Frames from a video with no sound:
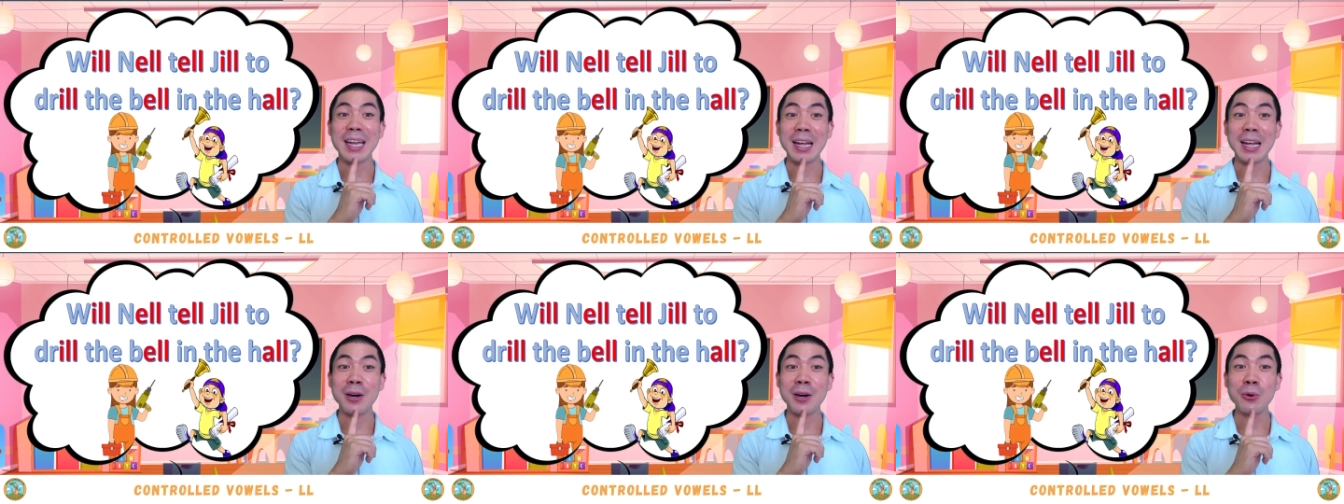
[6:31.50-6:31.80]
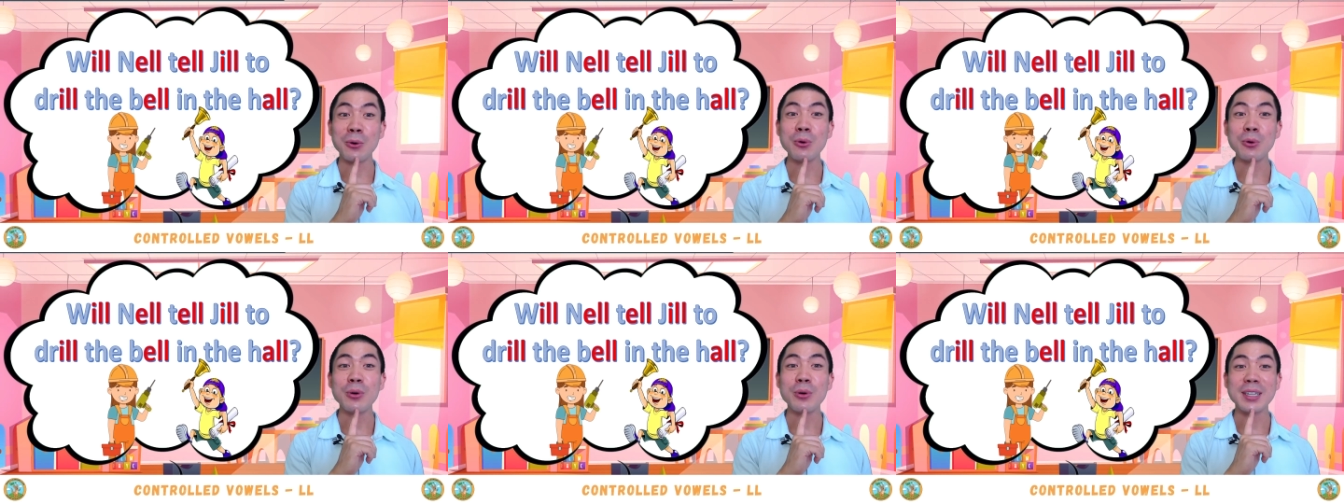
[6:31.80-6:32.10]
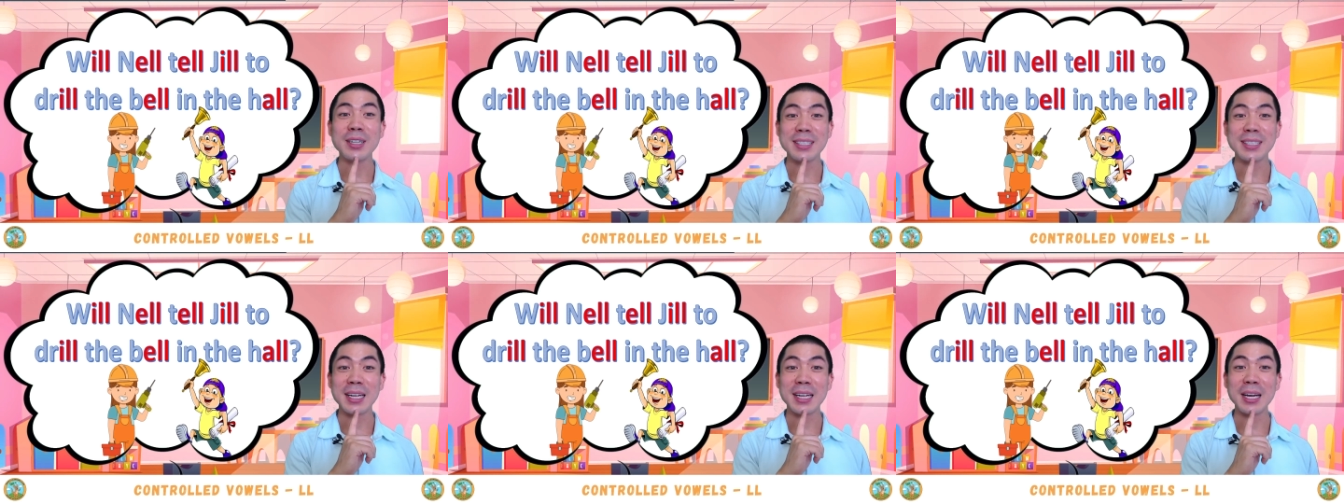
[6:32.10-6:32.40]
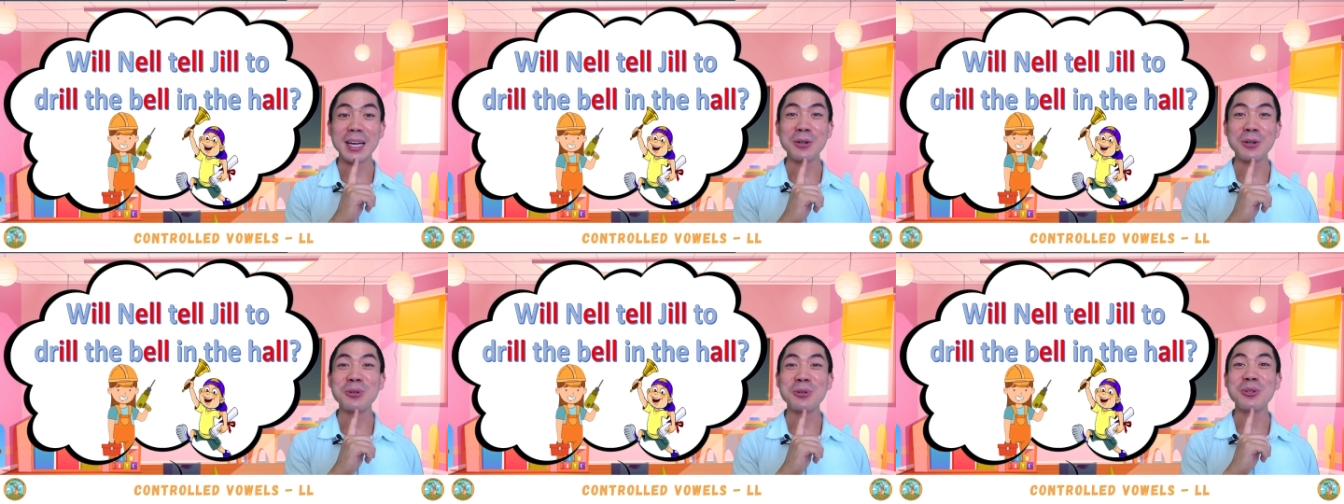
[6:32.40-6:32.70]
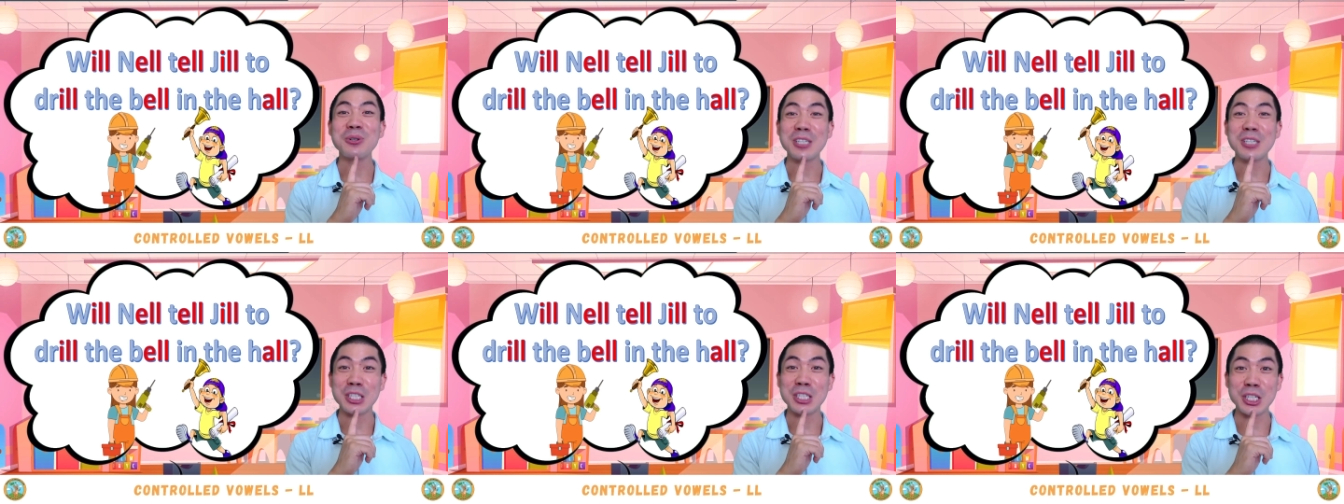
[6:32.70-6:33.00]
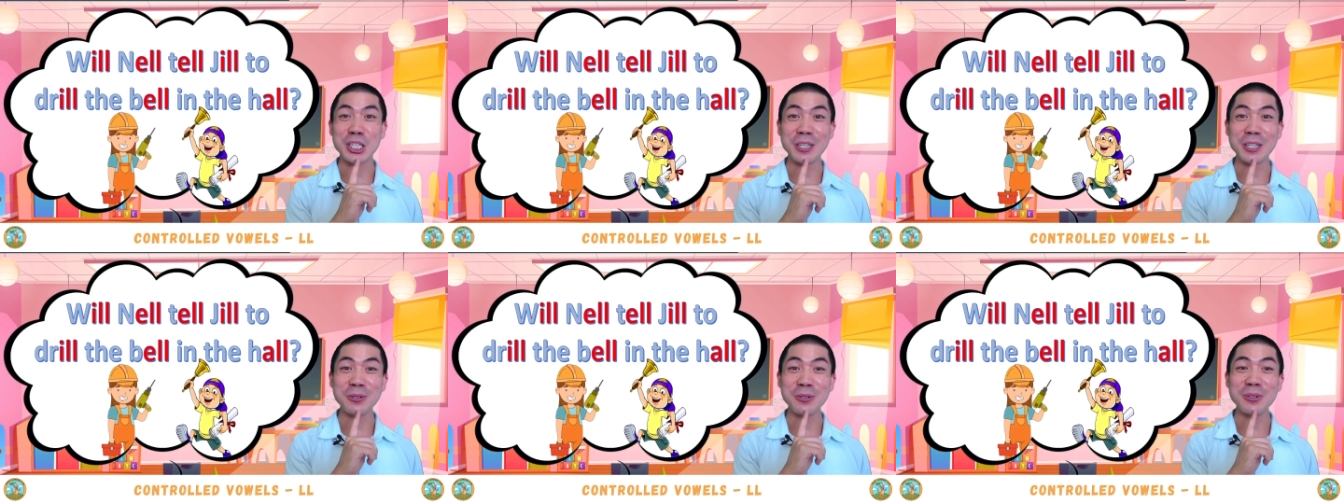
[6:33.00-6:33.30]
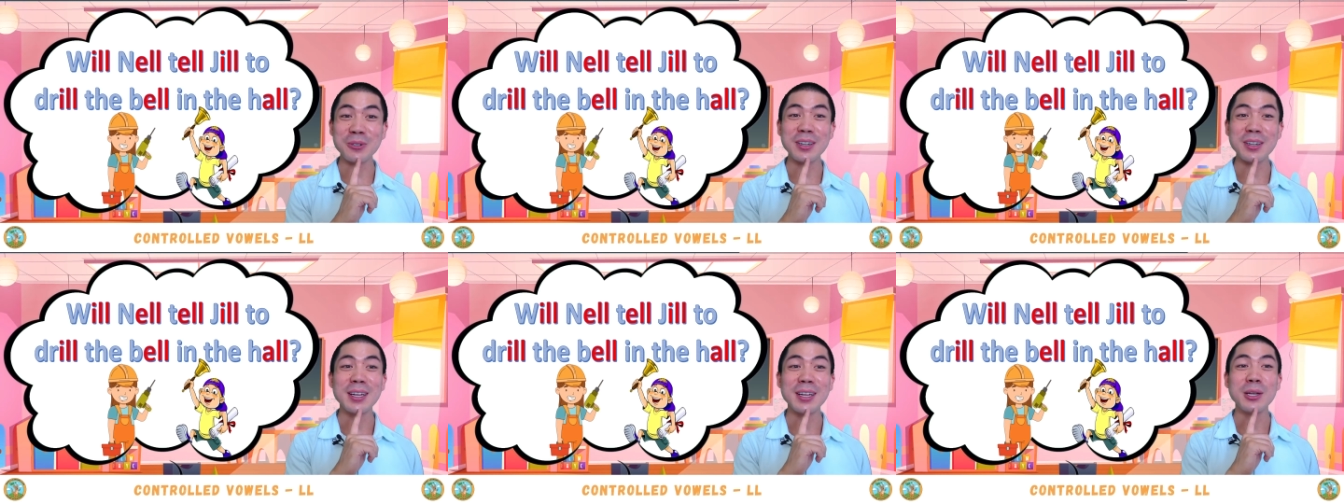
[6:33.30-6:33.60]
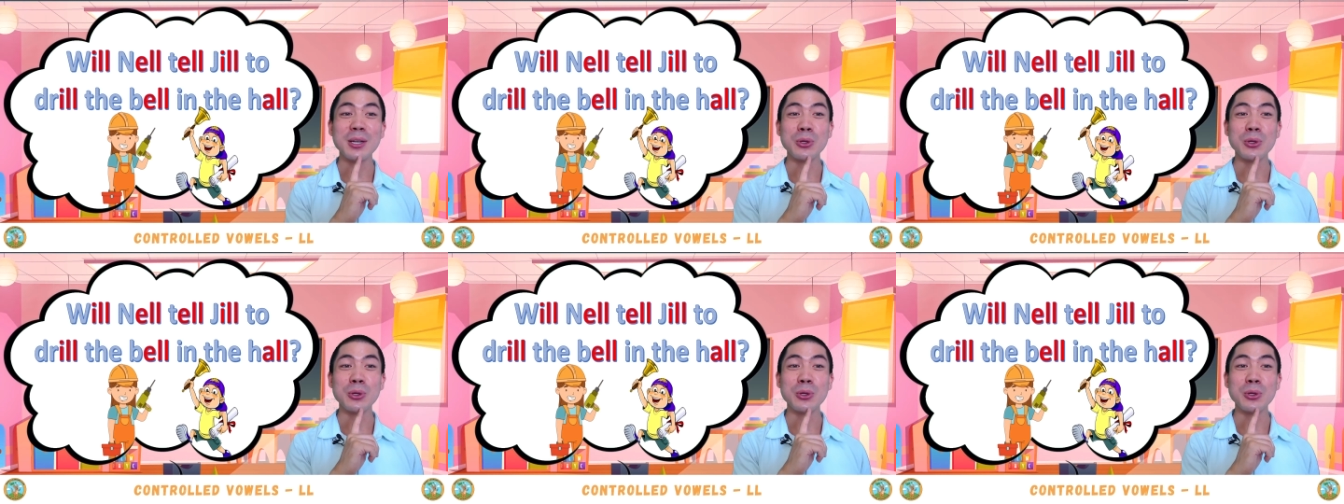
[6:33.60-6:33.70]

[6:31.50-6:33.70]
Nell tell Jill